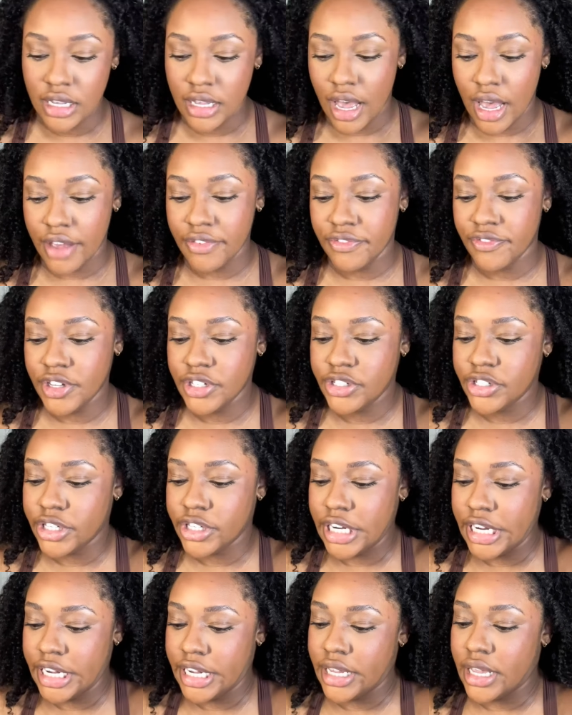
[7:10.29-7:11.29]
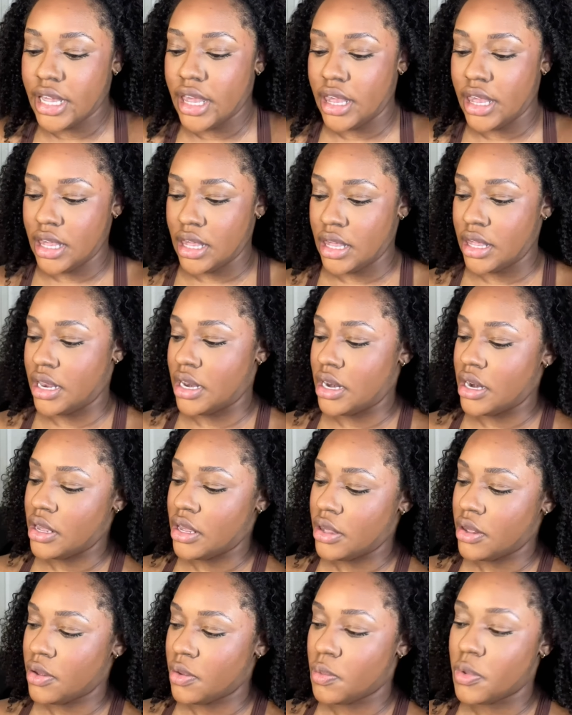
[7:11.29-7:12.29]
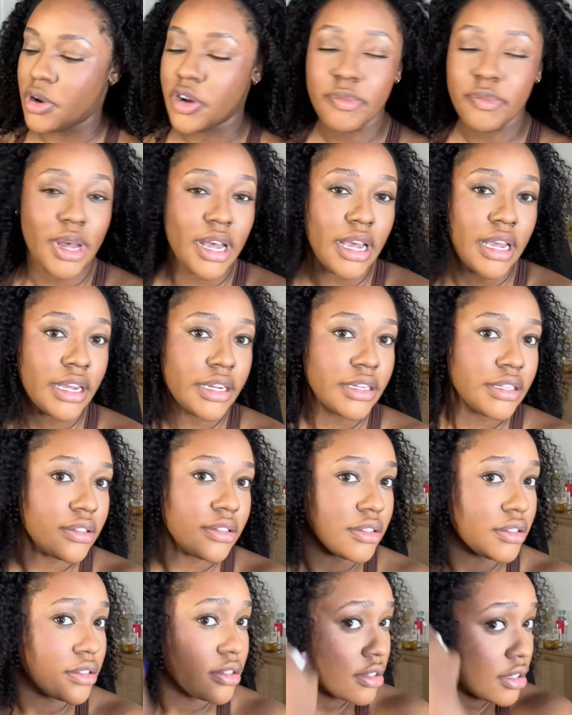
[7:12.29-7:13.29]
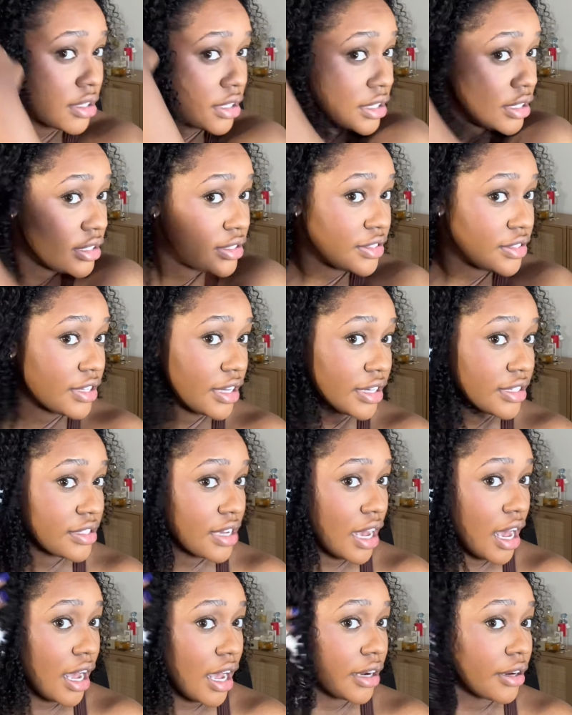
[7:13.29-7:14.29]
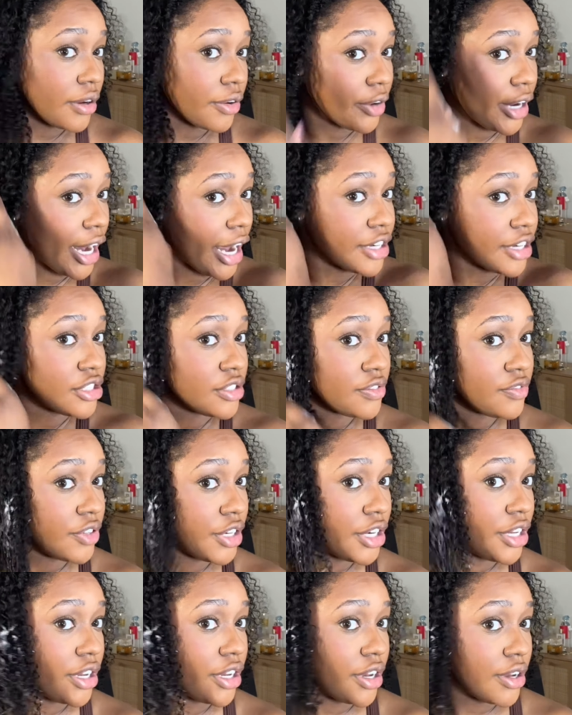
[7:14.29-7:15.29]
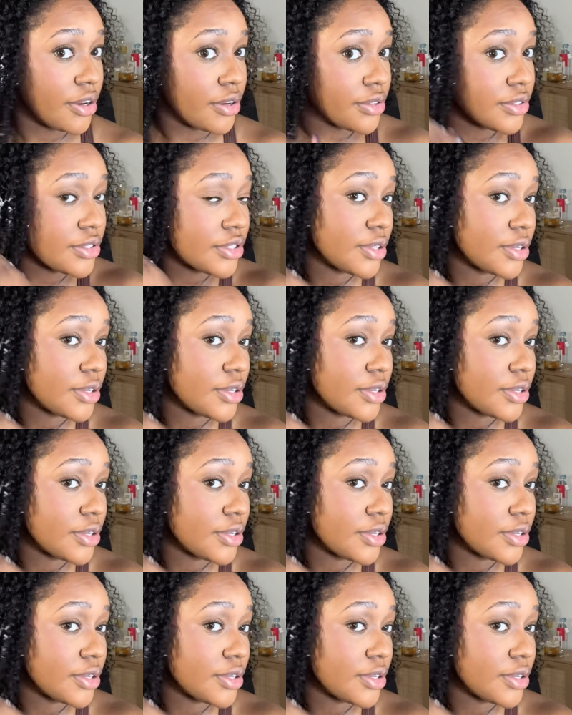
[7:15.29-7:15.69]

I featured it in one of my TikTok reaction videos.